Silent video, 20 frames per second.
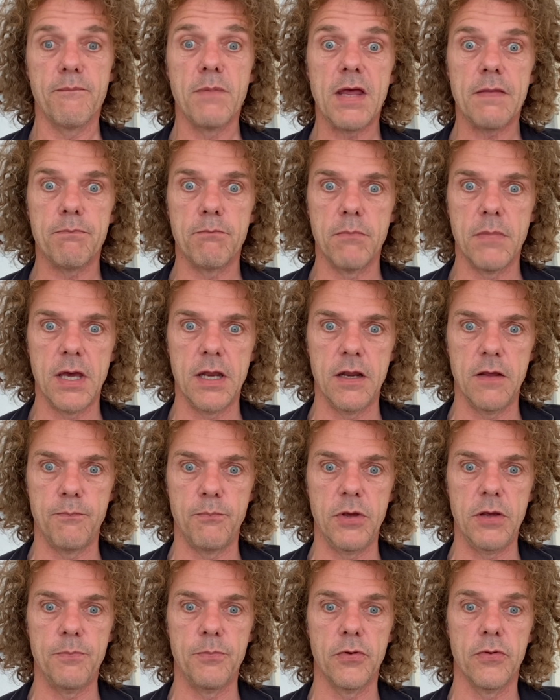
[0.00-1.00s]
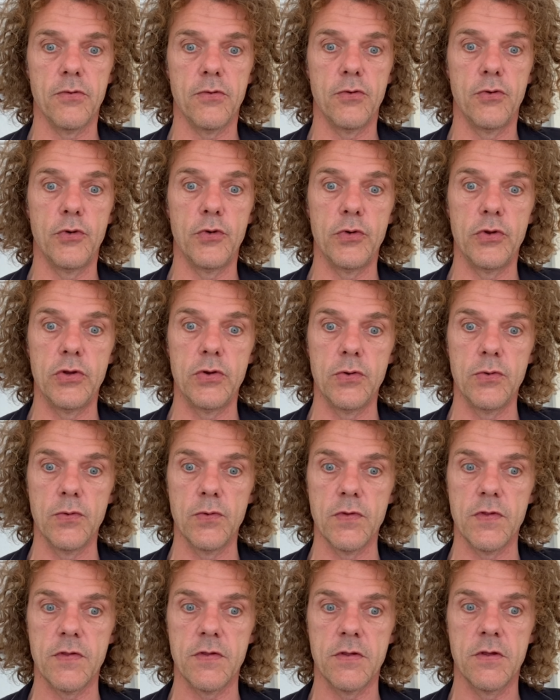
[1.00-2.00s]
many people who
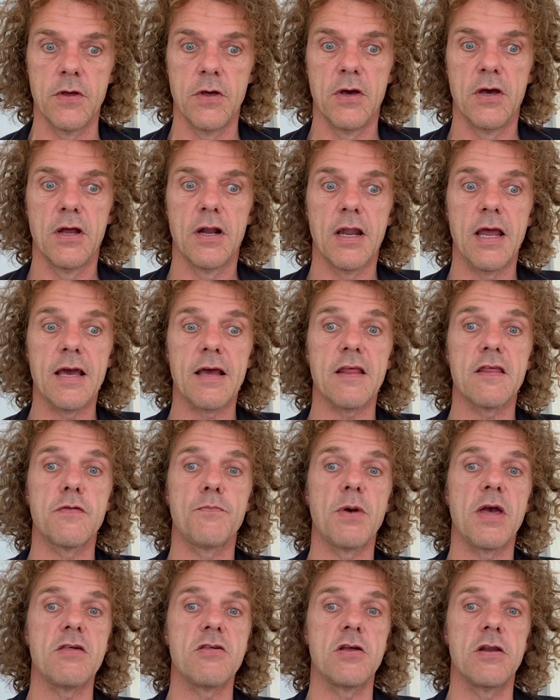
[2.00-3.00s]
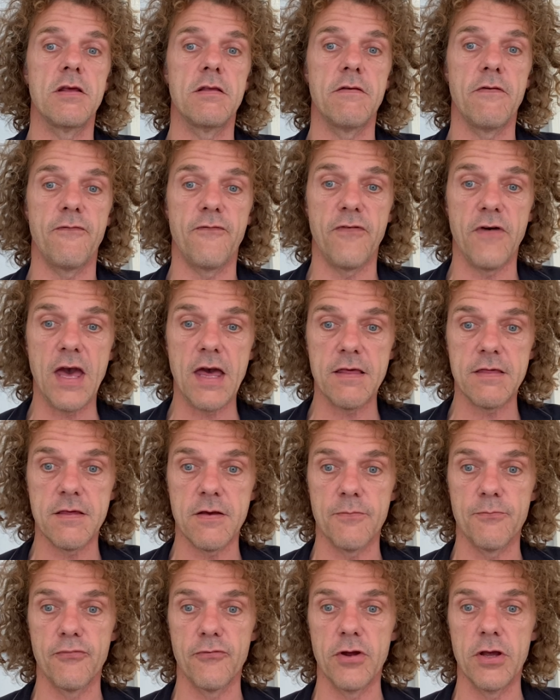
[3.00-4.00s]
use especially the faster
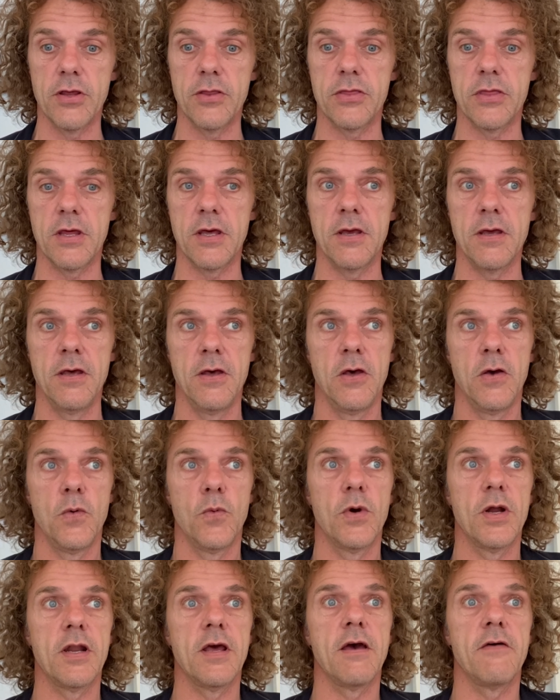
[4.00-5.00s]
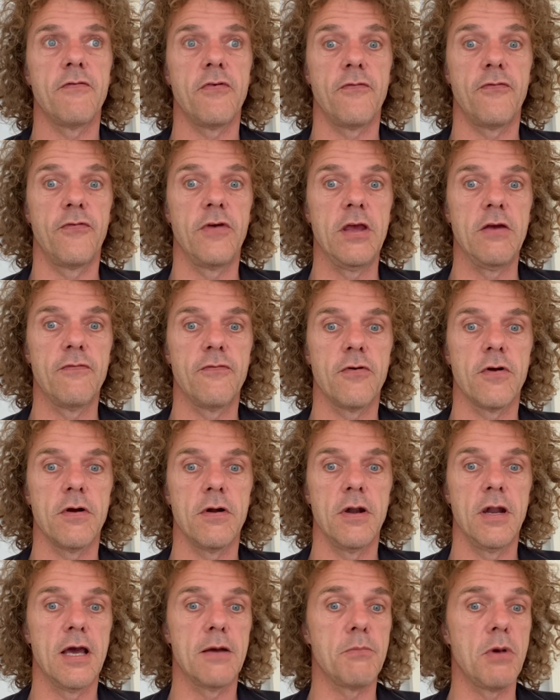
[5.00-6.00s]
breathing when they have a fever.
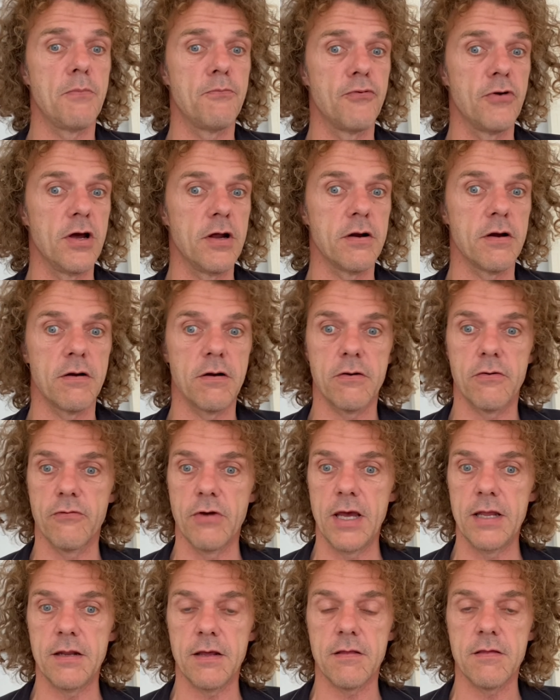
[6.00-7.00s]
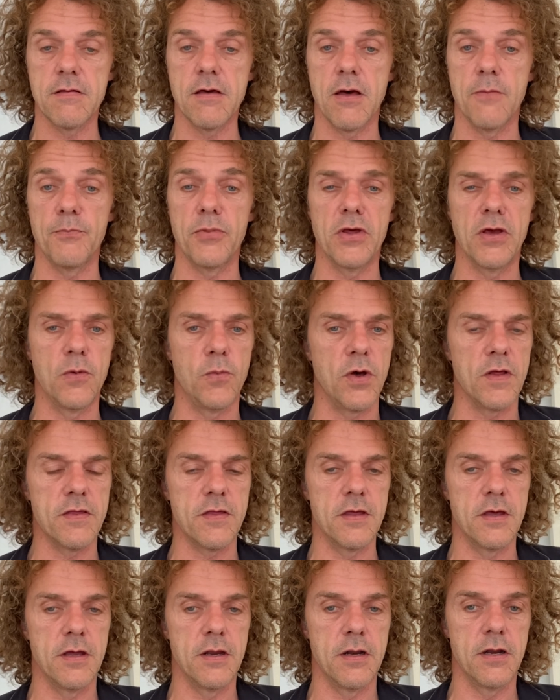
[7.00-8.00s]
Like my brother, great example, he was
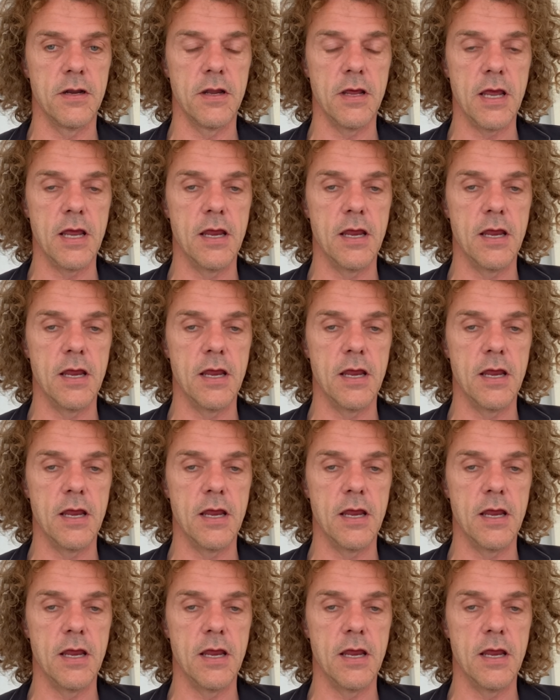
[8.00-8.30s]
in